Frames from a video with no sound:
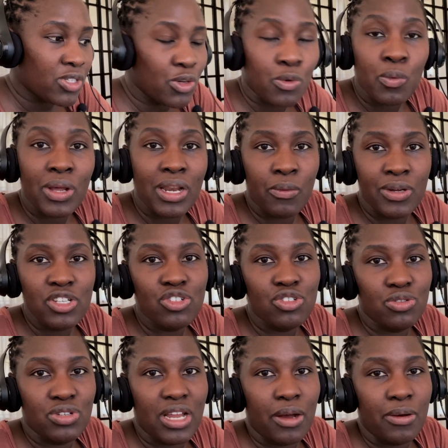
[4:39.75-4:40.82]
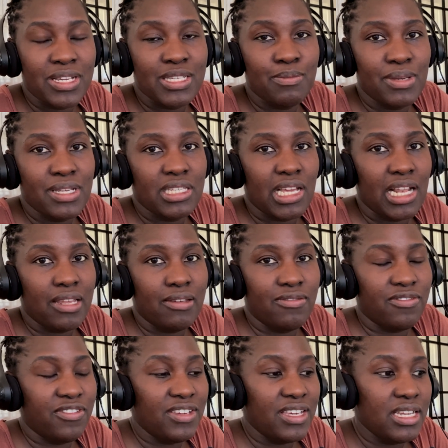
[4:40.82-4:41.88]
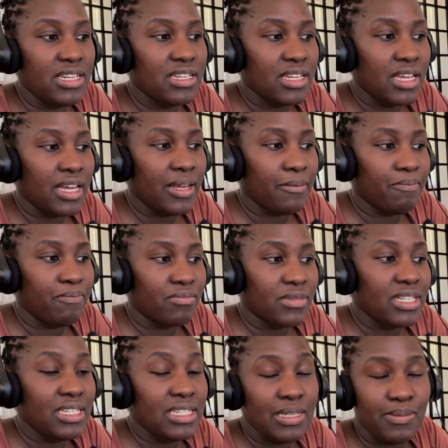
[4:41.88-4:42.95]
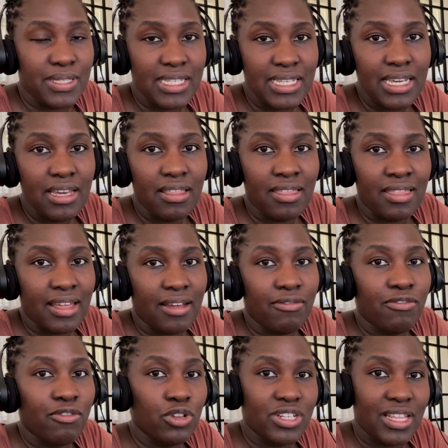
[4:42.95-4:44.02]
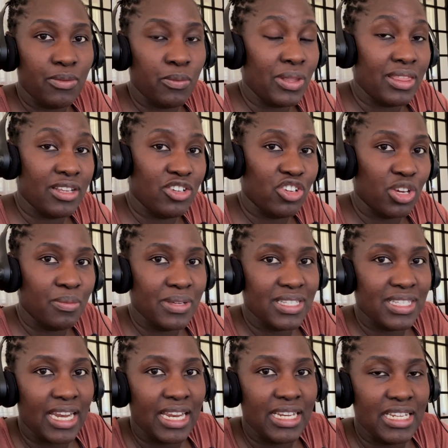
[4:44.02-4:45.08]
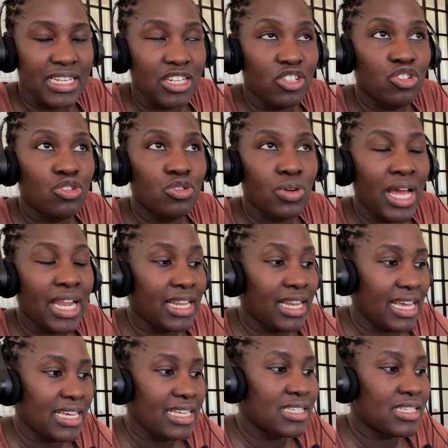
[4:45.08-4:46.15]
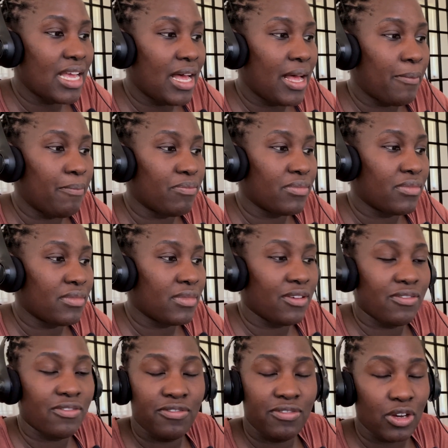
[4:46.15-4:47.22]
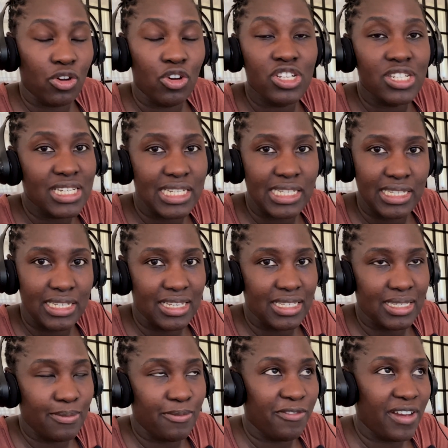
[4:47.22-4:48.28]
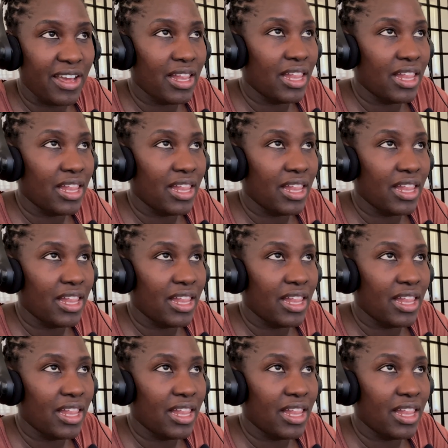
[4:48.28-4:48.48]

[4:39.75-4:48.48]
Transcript: So what I want to do now is basically feed DeepSeek the folder with the documents that I needed to analyze. The content is in a zip